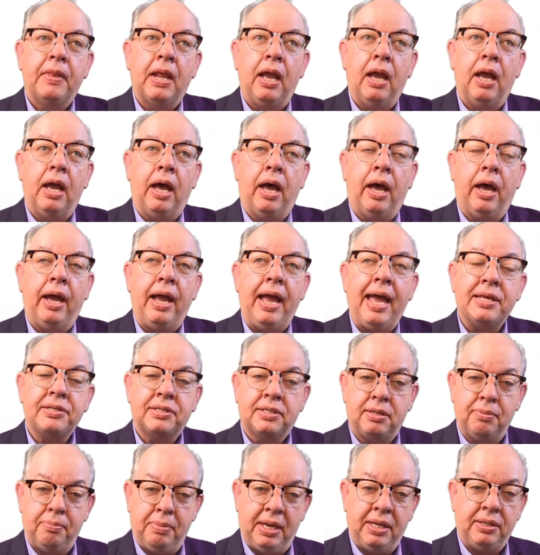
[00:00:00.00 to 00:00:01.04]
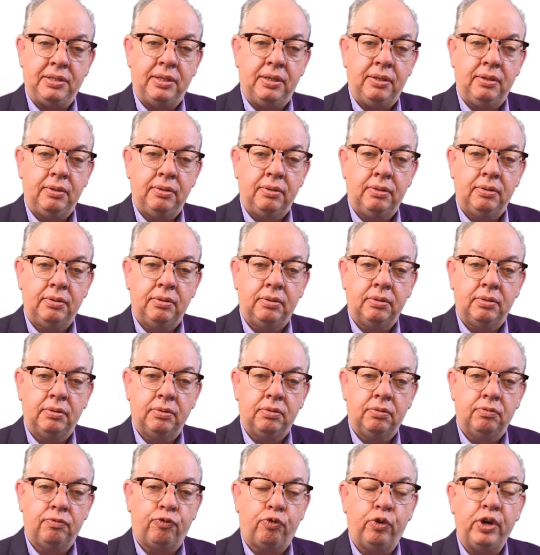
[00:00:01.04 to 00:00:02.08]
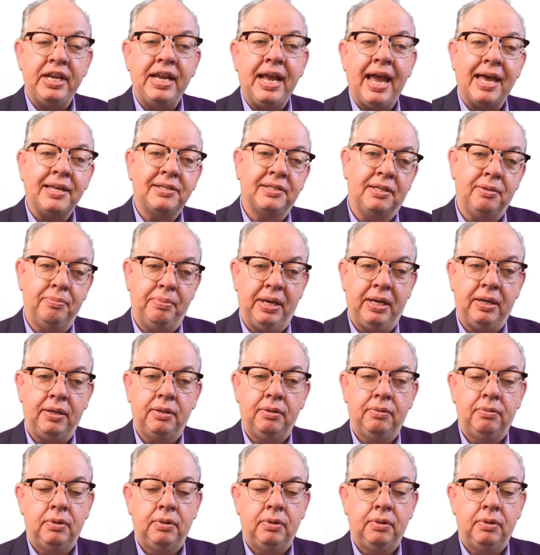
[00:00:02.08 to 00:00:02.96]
estimate, free estimate,